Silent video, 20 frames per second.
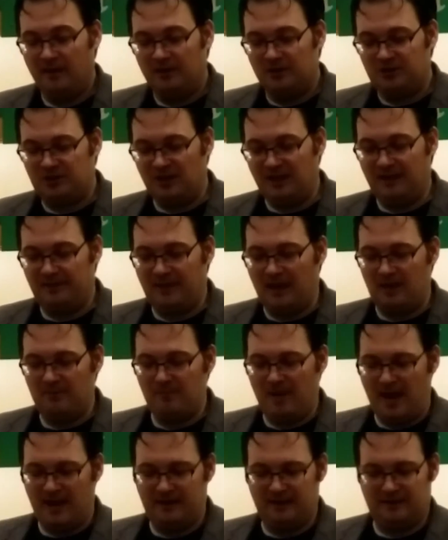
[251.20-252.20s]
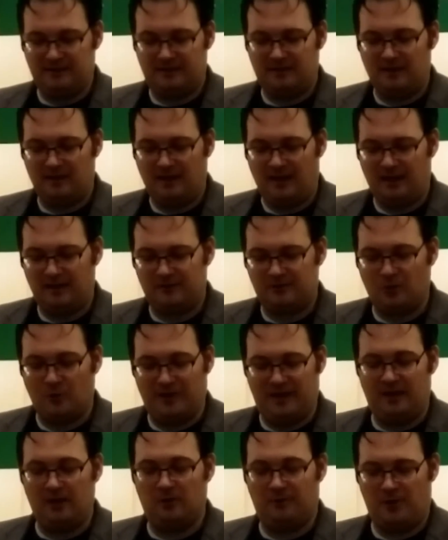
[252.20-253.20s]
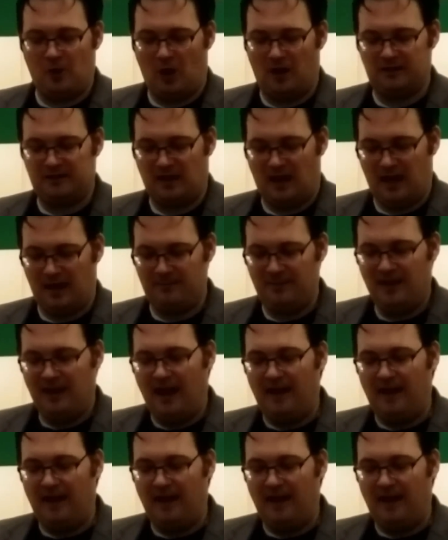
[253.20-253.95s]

She had then made it to an interview on time,